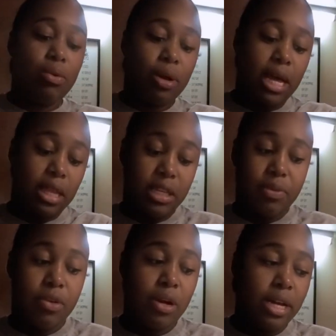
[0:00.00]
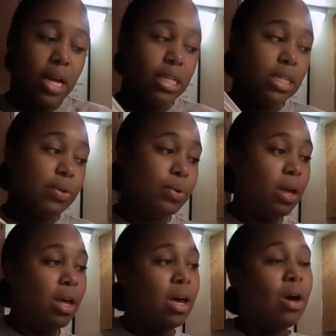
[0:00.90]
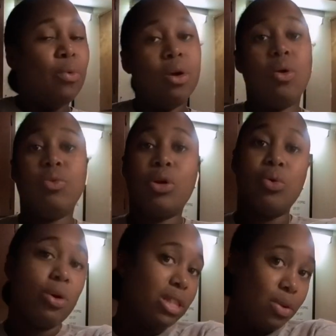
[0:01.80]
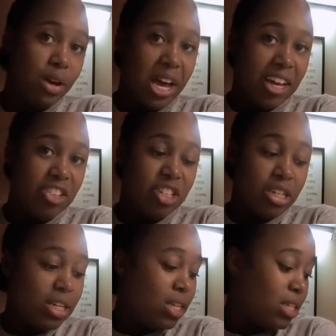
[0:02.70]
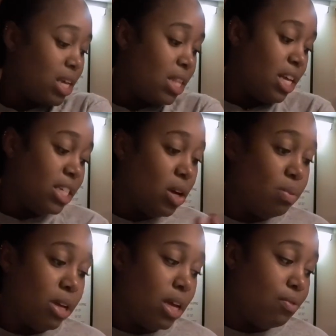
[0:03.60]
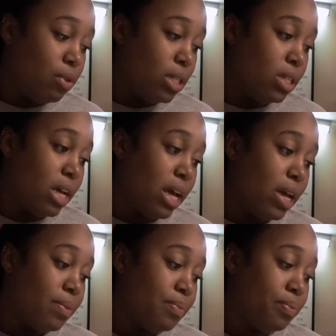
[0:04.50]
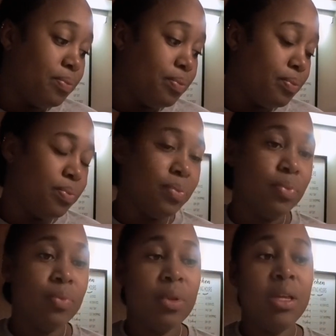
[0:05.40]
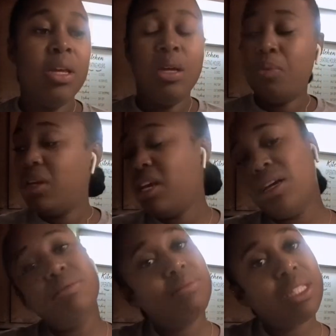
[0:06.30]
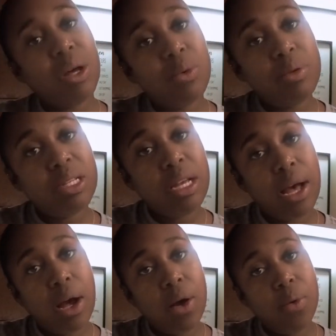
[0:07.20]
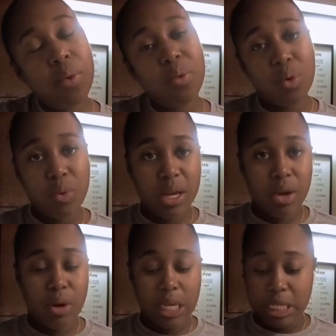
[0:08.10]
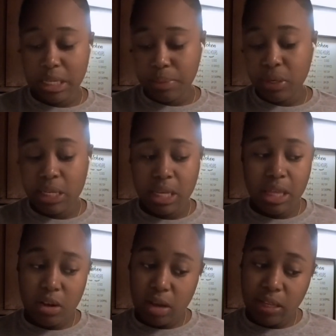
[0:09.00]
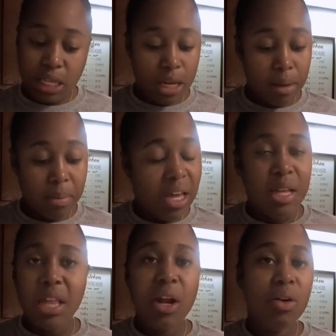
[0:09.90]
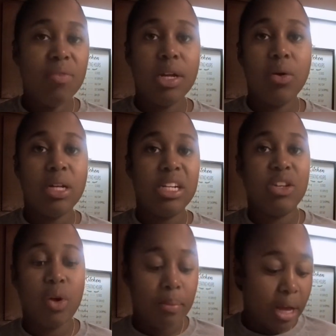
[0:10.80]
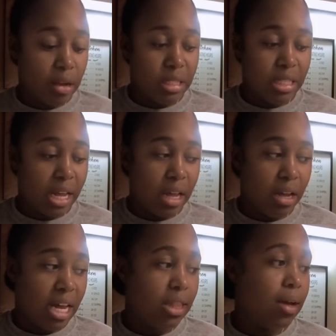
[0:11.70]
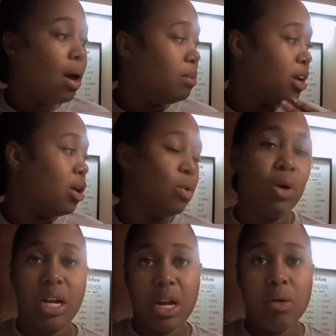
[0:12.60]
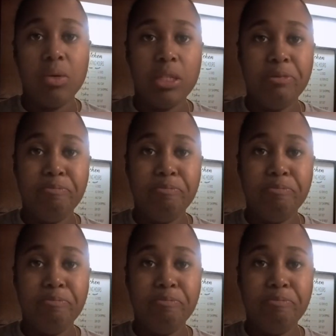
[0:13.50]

then we got this for the granddad. So we're going to record their reactions. And that's going to be it for today. But yeah, so we'll see y'all when we get ready to present their gifts to them. They don't even know that it's Grandparents' Day. I think I'm the only one that knows.